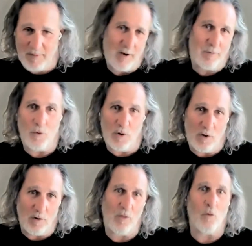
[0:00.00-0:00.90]

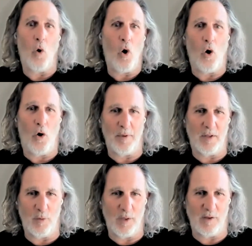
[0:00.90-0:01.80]
we're the wall
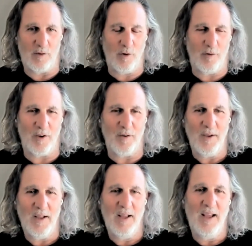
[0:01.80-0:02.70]
between the two of you.